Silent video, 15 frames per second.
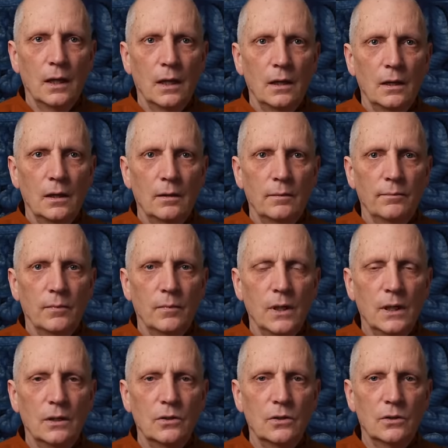um,
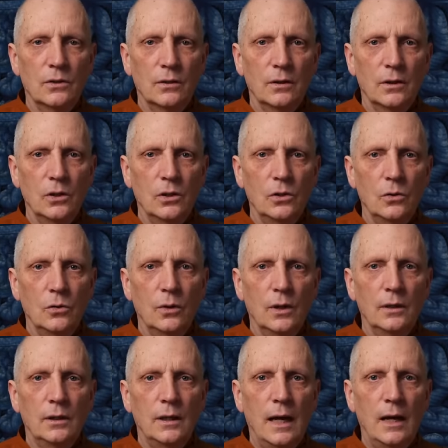because you
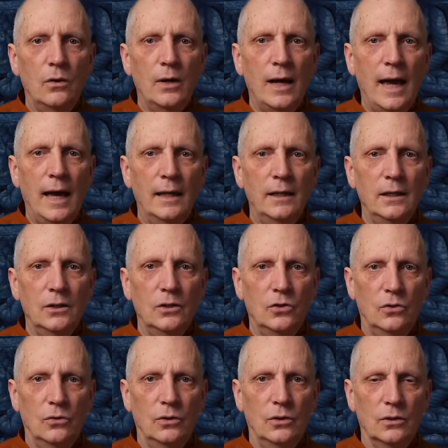are now adding
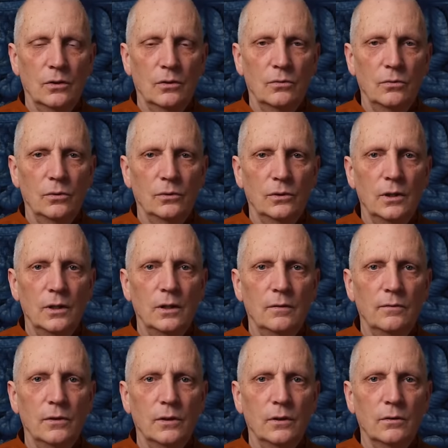to the cruelty
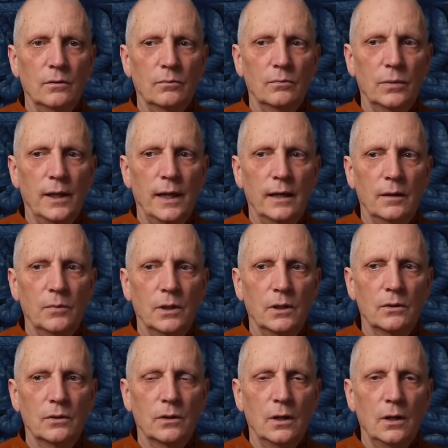of the planet.
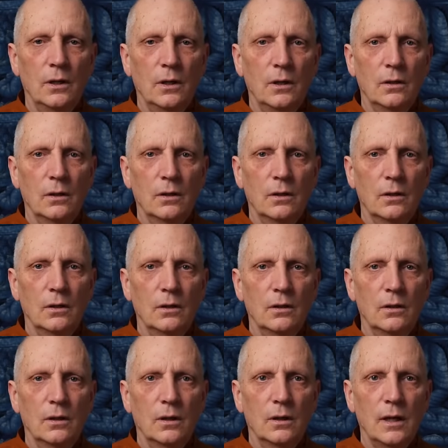Because
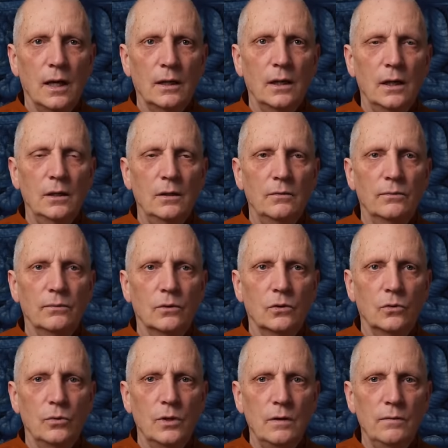uh, that kind of
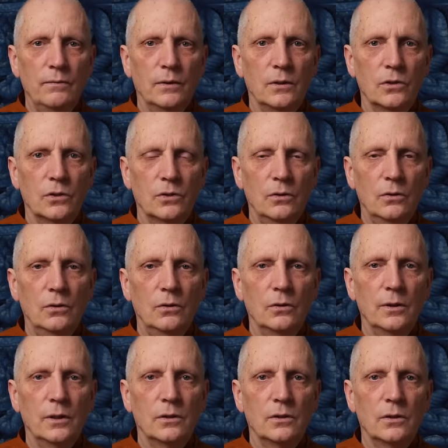grief and sorrow
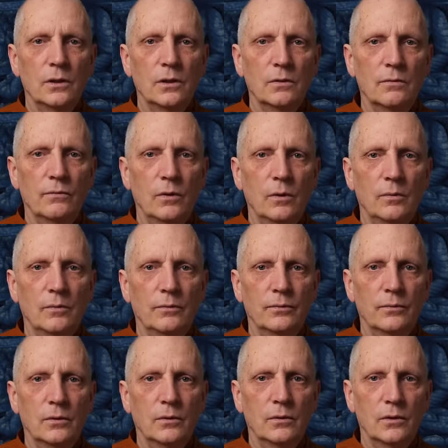is is a form of
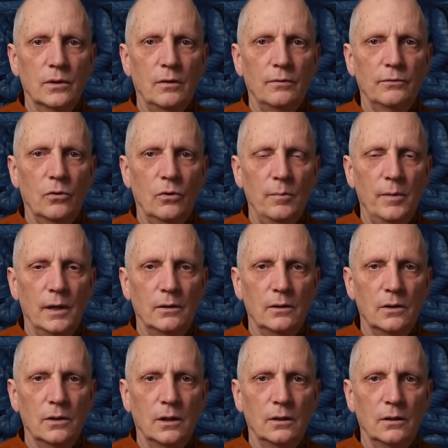self torment,
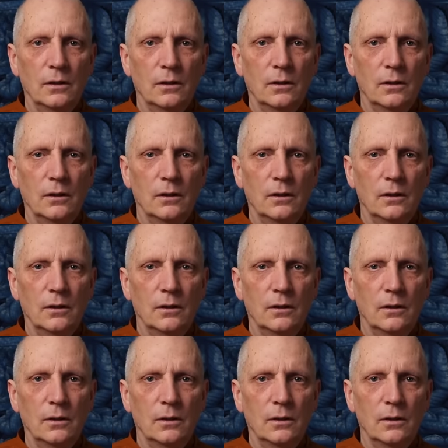isn't it?